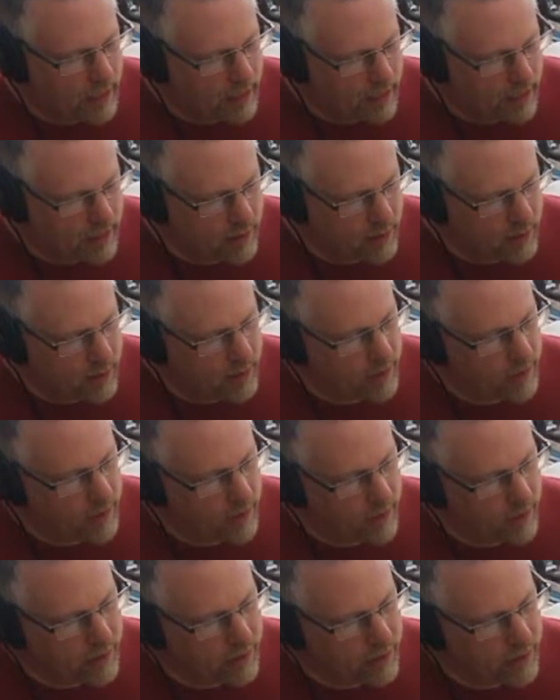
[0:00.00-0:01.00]
And so then
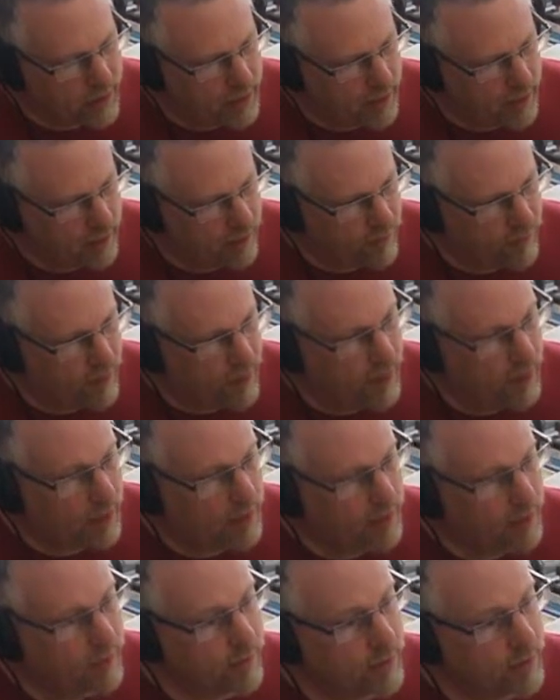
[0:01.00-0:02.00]
you had the
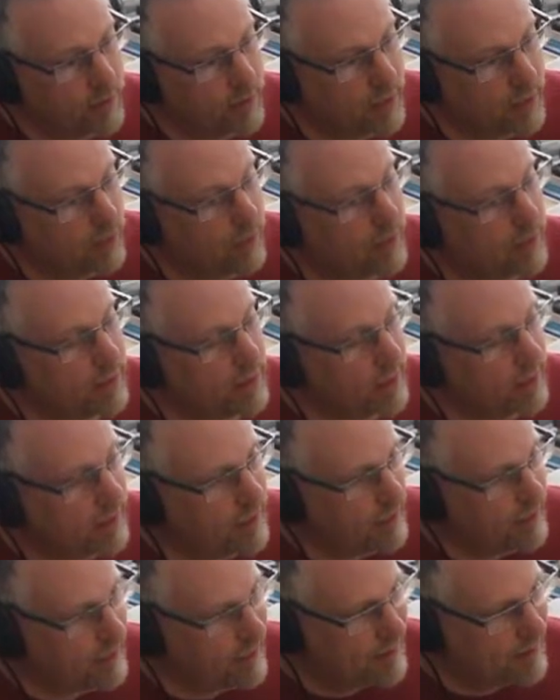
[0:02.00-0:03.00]
8085, and then you had the
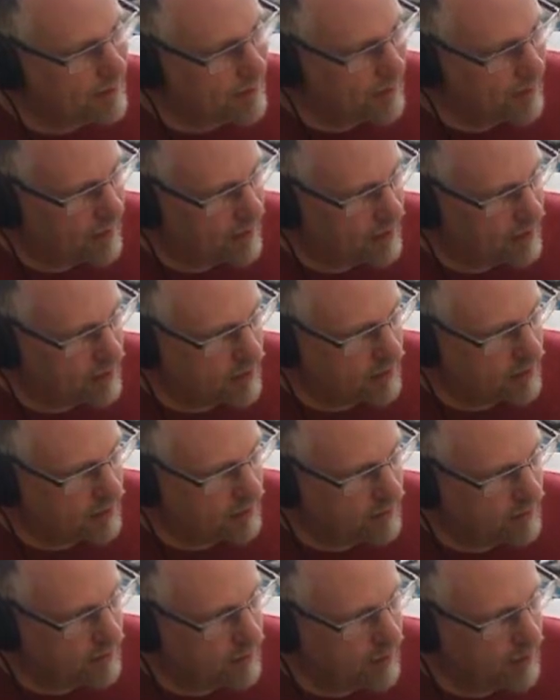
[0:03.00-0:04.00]
8086.
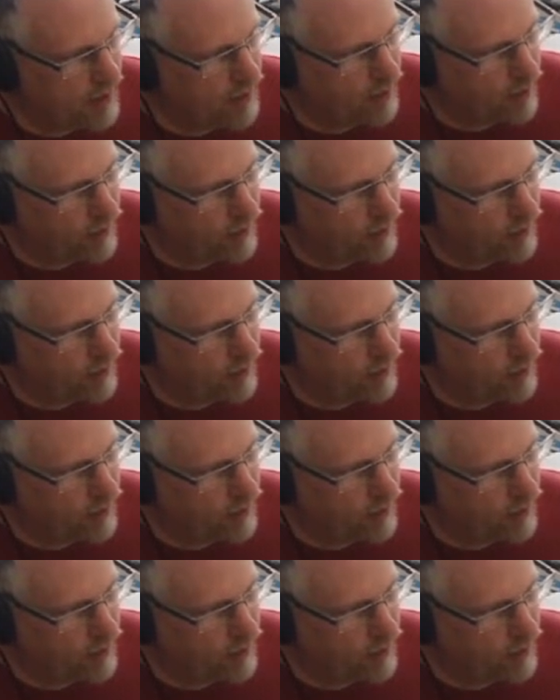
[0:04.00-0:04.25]
Okay.